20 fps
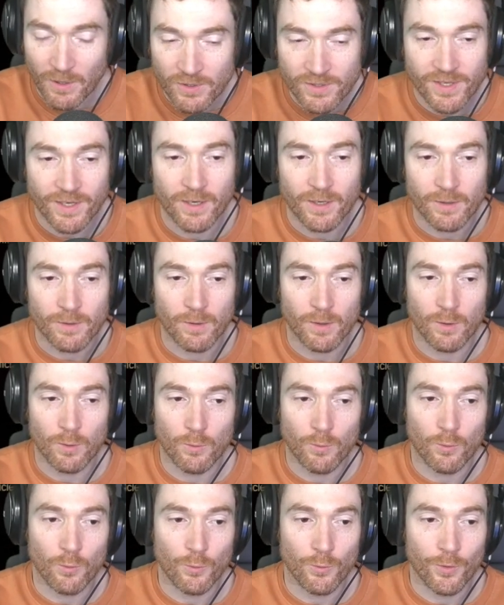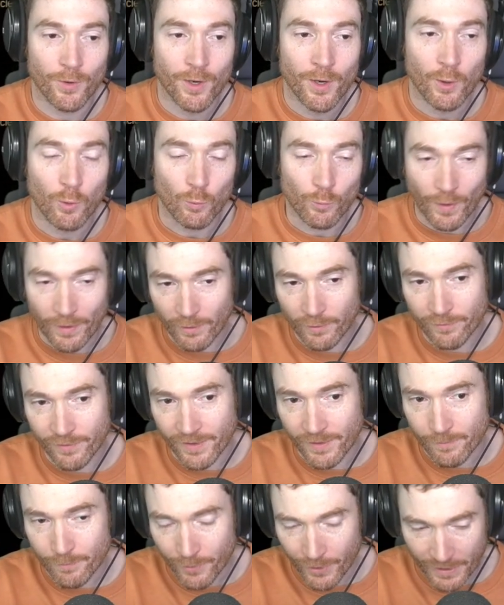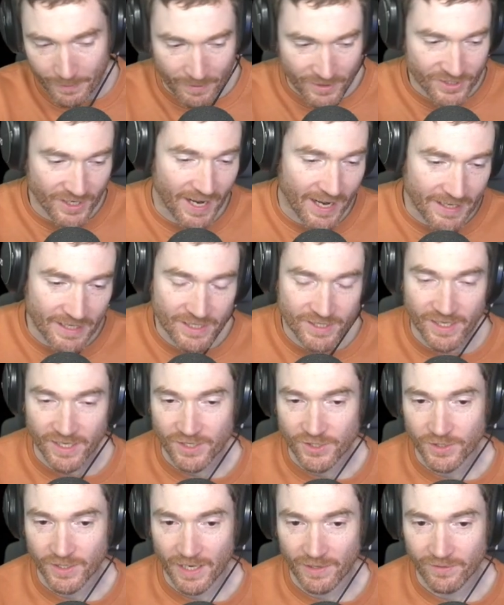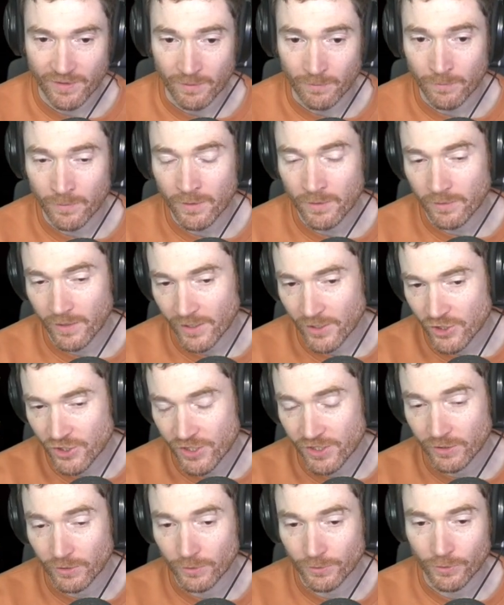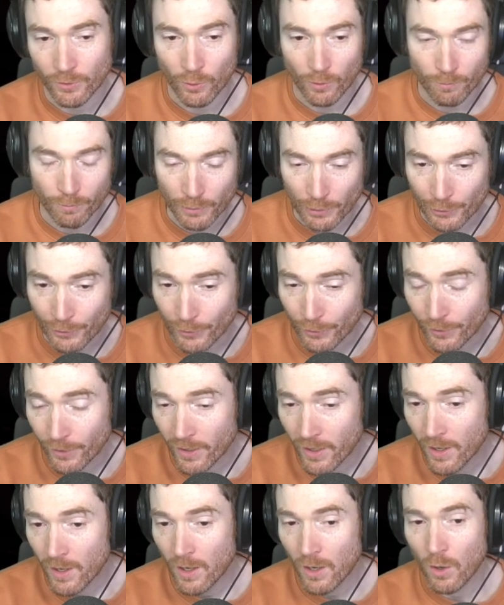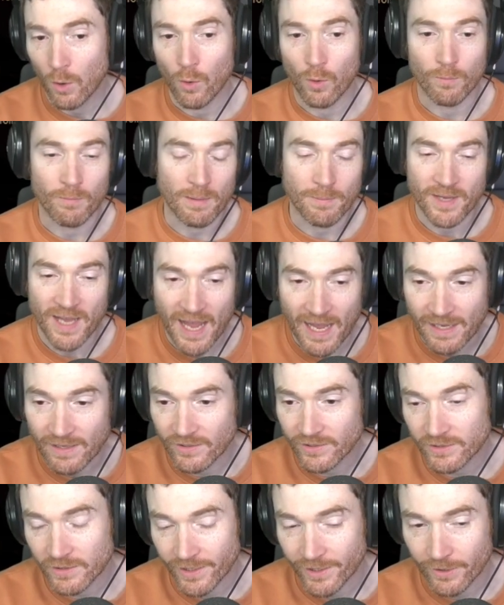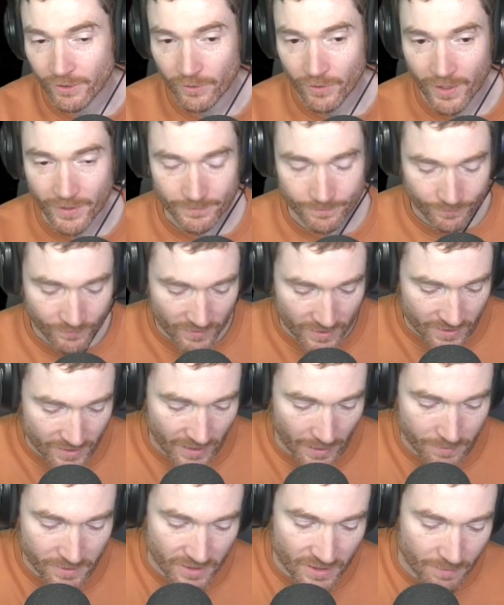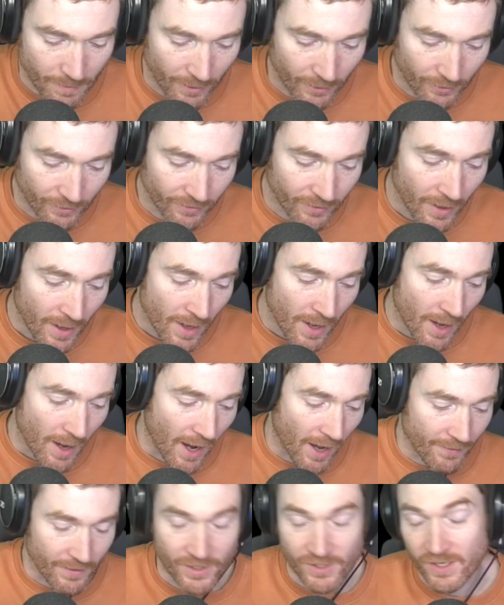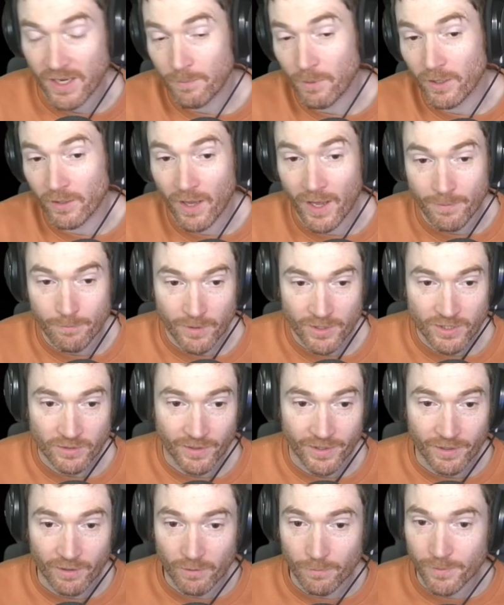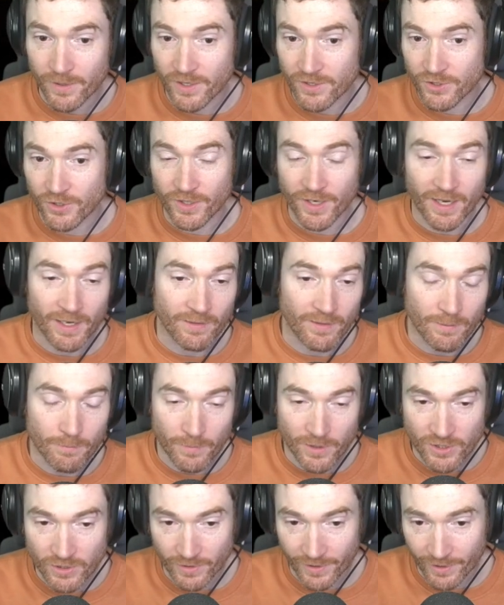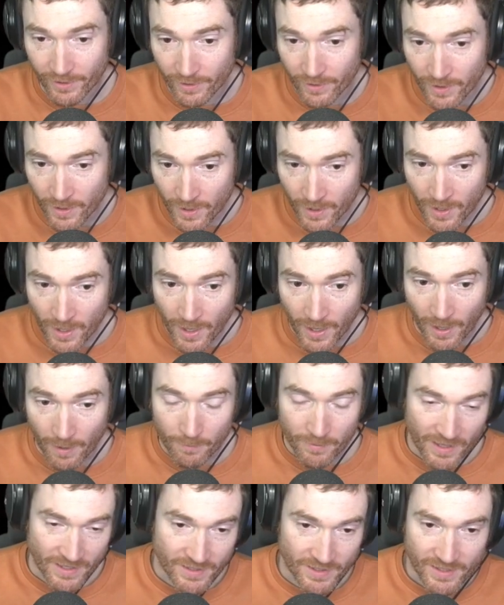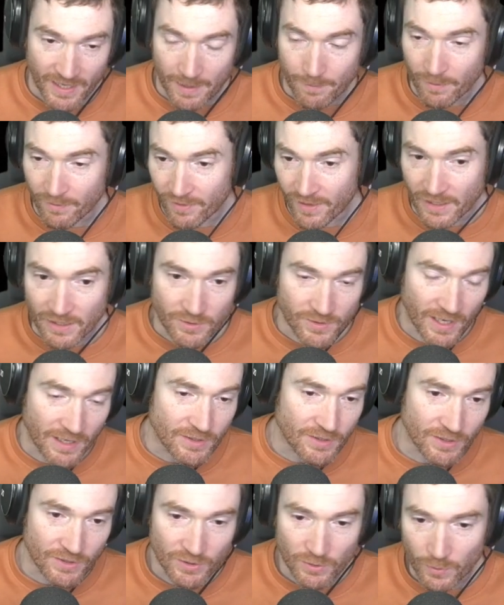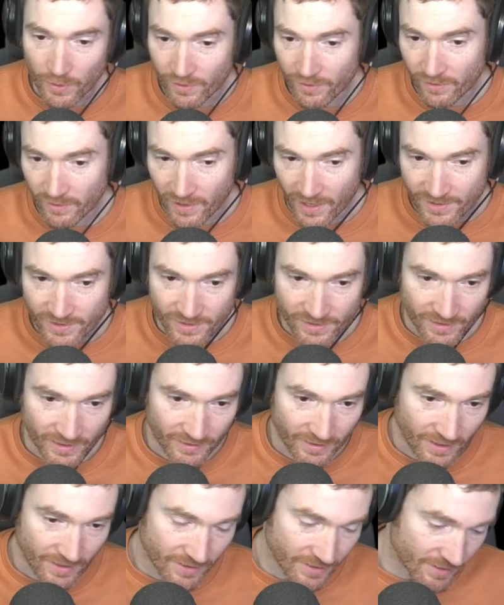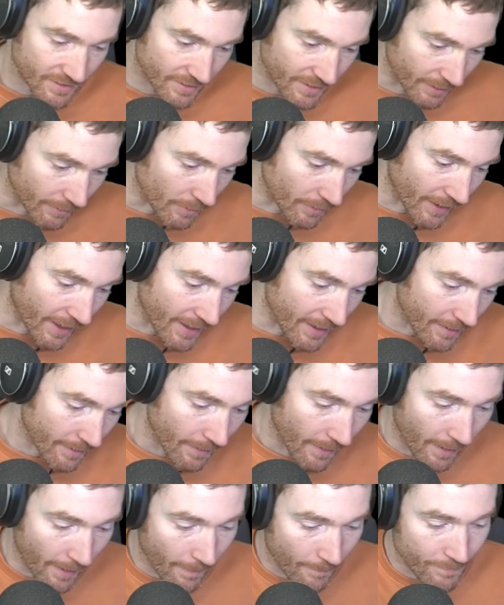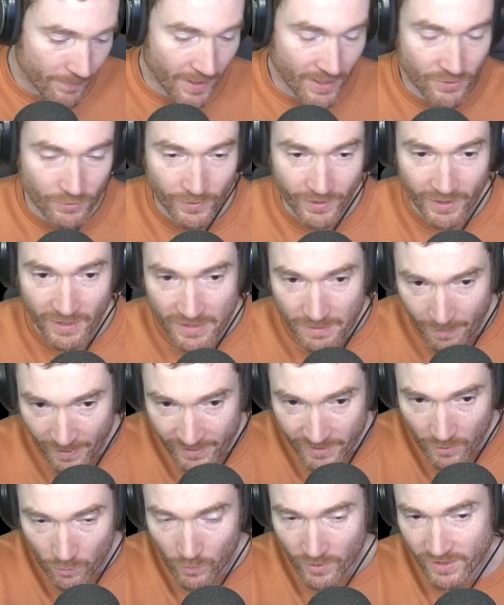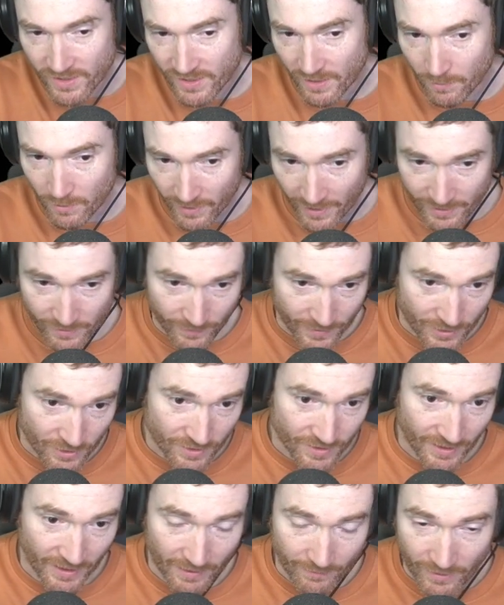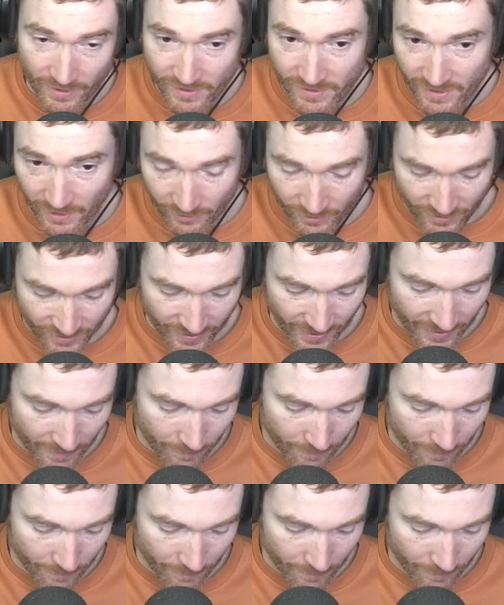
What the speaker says: that are relevant pretty much at any stage you get them, like Shield or Blur or maybe Haste later, right? These types of spells, they just come online much later because you're getting them much later. But that's the type of thing you tend to do with classes like this. They're okay. It's really going to depend on what subclass features they give us. The Eldritch Knight in